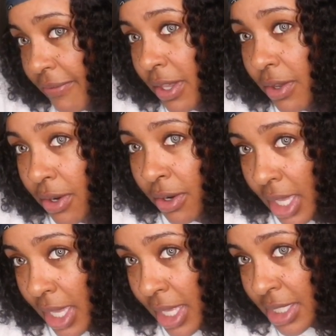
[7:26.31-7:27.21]
finger
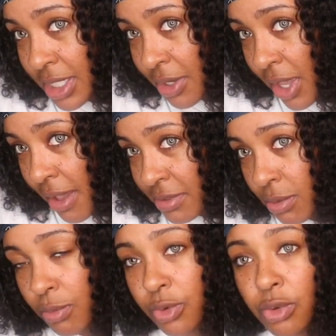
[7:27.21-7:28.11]
and still have
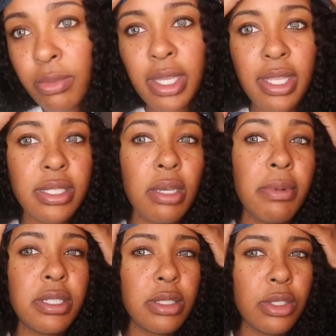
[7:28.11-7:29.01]
some room. Like, that's how
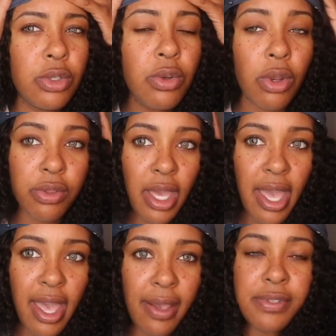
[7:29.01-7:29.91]
much new growth I
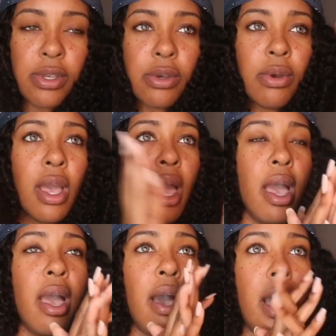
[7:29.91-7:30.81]
have. So
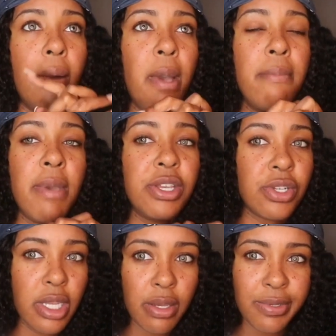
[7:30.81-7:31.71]
I
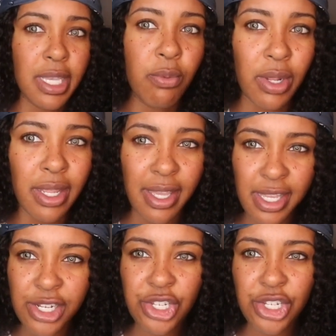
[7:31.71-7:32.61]
measured it. It was like, what, an
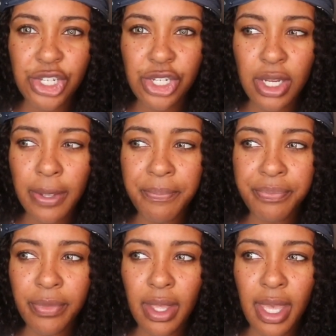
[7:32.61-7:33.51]
inch
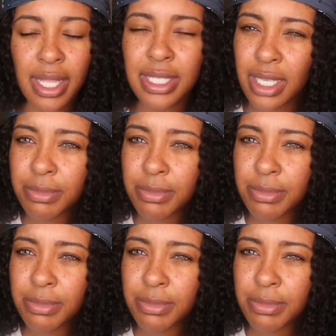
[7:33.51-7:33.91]
and some